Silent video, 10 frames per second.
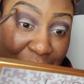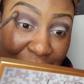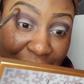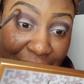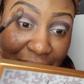I'm going
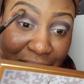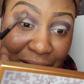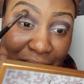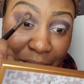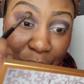to take that
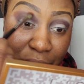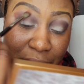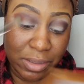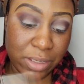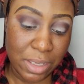color and I'm going
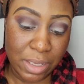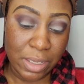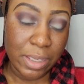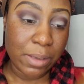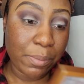to
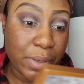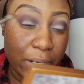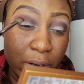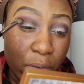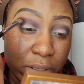
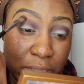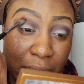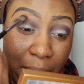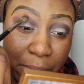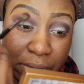put it on
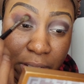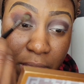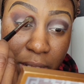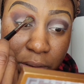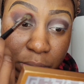top of the
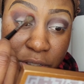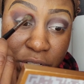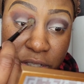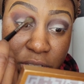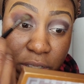color we
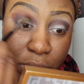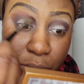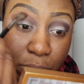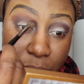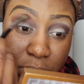just
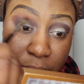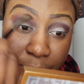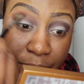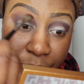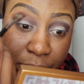used
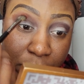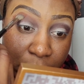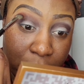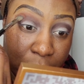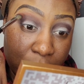
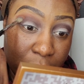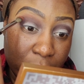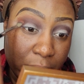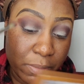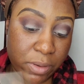
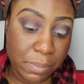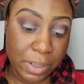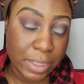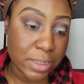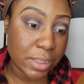I'm going
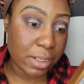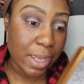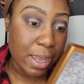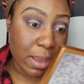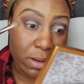to place it
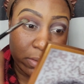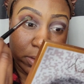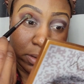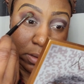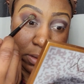
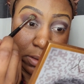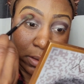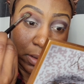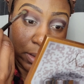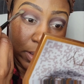down
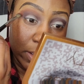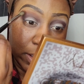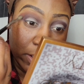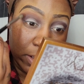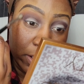
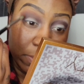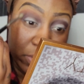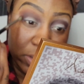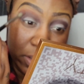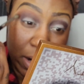and then
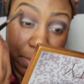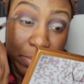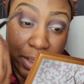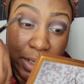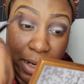I'm going to
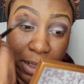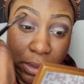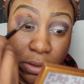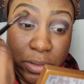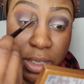start blending
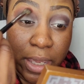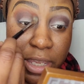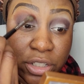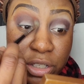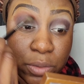out those
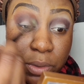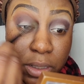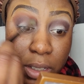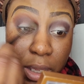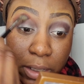edges
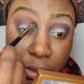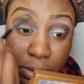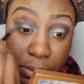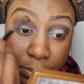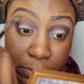with the
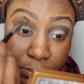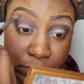color.